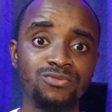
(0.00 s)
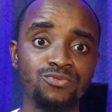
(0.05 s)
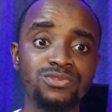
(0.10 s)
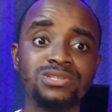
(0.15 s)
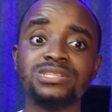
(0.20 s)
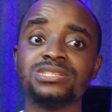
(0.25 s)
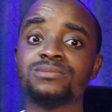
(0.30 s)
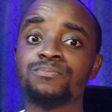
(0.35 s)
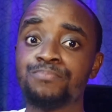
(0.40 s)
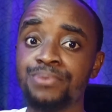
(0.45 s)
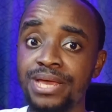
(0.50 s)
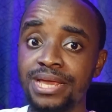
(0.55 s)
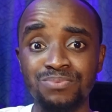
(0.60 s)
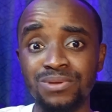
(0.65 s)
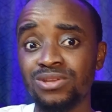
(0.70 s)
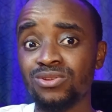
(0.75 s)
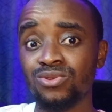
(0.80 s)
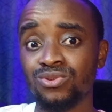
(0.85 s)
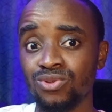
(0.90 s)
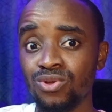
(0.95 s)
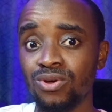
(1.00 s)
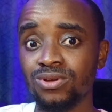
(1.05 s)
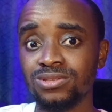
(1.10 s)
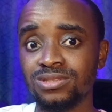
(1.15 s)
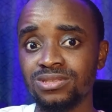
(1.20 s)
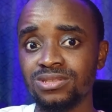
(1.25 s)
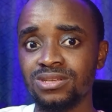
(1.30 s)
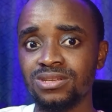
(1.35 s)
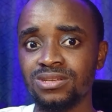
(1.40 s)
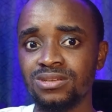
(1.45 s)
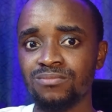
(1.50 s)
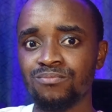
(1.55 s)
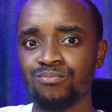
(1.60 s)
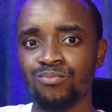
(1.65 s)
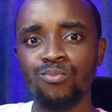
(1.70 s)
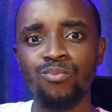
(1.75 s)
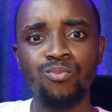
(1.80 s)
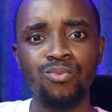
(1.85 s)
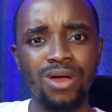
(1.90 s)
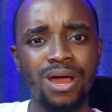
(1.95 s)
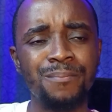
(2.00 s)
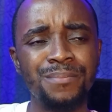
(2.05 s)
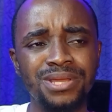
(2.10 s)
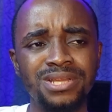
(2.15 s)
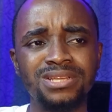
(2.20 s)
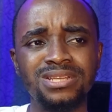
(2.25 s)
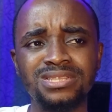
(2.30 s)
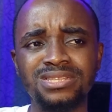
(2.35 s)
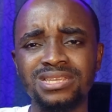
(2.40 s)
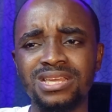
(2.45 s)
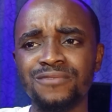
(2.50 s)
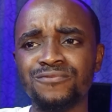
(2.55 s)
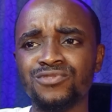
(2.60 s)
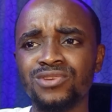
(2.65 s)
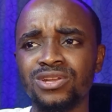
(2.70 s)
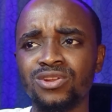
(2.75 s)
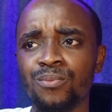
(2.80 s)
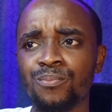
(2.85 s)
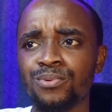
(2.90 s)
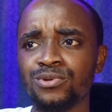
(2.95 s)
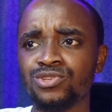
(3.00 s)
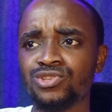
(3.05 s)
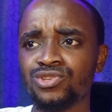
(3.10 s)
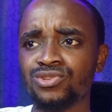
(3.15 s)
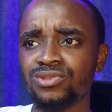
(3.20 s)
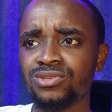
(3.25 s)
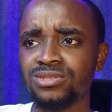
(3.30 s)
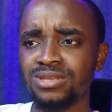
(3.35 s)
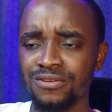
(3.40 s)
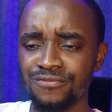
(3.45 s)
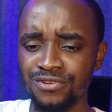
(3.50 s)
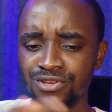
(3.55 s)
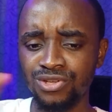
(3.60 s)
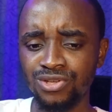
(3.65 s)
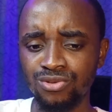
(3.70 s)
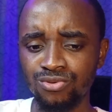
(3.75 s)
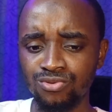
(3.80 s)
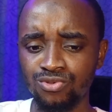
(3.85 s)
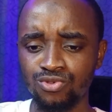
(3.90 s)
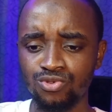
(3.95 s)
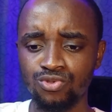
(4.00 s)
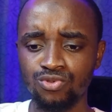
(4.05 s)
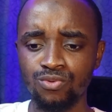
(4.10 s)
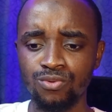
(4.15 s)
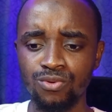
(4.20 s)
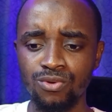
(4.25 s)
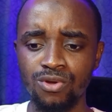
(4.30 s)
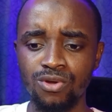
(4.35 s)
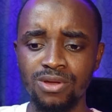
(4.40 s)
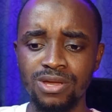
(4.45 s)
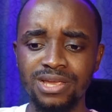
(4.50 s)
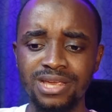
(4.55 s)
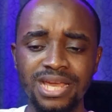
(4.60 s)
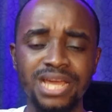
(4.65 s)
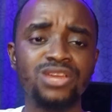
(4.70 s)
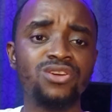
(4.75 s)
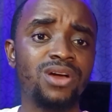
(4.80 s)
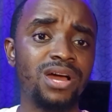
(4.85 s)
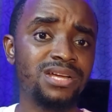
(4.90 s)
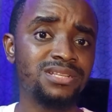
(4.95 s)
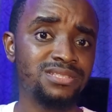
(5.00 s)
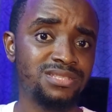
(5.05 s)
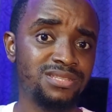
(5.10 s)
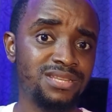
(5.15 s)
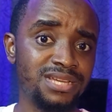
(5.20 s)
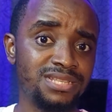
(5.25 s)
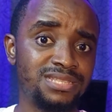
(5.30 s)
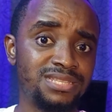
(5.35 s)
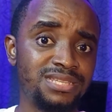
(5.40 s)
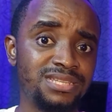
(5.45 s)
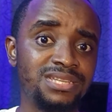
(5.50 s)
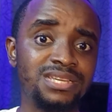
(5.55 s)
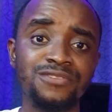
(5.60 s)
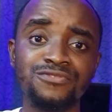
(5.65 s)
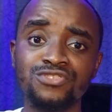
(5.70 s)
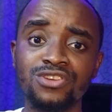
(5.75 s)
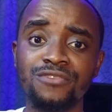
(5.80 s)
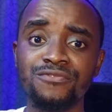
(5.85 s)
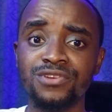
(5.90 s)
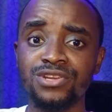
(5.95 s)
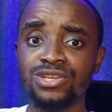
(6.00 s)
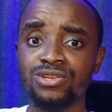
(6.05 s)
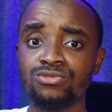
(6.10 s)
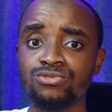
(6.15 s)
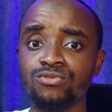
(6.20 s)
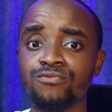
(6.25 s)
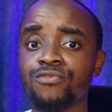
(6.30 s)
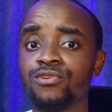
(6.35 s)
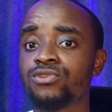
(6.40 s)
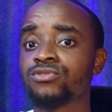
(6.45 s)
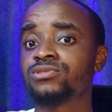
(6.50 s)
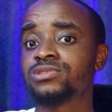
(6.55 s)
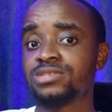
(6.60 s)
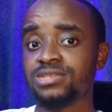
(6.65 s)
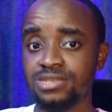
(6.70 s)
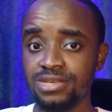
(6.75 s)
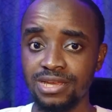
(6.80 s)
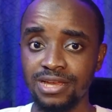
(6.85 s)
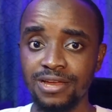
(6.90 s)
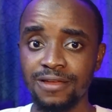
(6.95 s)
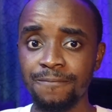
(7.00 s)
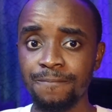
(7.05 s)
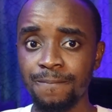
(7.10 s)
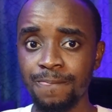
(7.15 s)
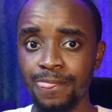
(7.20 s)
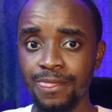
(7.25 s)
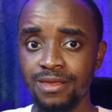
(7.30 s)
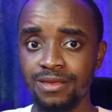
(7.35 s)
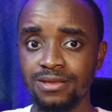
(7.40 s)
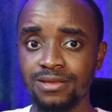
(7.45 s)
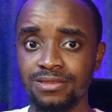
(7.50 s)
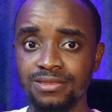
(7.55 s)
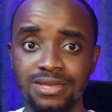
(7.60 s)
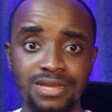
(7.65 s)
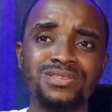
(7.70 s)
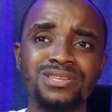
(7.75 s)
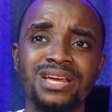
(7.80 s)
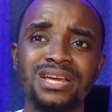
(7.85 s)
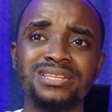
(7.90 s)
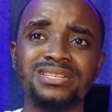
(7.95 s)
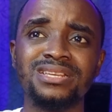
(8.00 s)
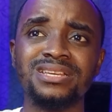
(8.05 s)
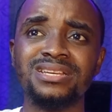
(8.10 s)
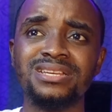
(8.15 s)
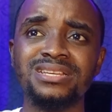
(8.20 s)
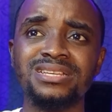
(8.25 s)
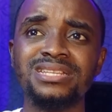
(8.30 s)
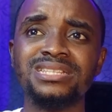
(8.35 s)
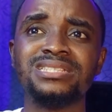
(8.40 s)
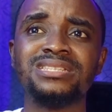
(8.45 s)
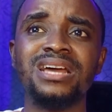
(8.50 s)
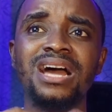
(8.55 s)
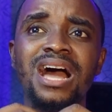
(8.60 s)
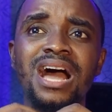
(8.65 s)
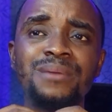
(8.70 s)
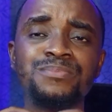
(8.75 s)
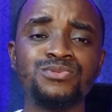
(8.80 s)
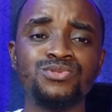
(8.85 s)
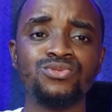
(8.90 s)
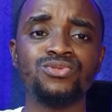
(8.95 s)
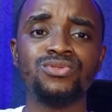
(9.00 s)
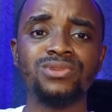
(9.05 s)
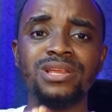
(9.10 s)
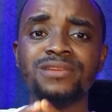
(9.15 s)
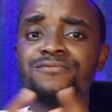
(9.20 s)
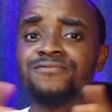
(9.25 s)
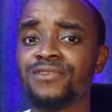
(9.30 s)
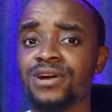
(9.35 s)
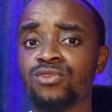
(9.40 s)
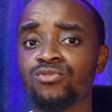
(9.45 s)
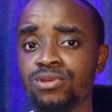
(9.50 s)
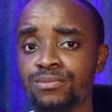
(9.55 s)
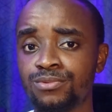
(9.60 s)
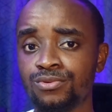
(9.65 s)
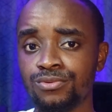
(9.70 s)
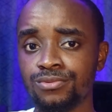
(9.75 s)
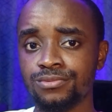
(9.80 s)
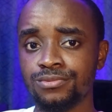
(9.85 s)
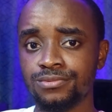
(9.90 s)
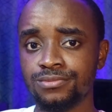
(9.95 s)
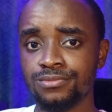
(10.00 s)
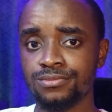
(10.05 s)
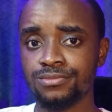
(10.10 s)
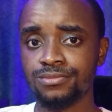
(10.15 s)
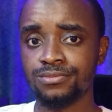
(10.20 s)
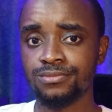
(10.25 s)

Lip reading: right? Whether it's paid or not, it gives you an opportunity, avenue to get your hands dirty, gives you an avenue to volunteer. That's something that is absolutely invaluable.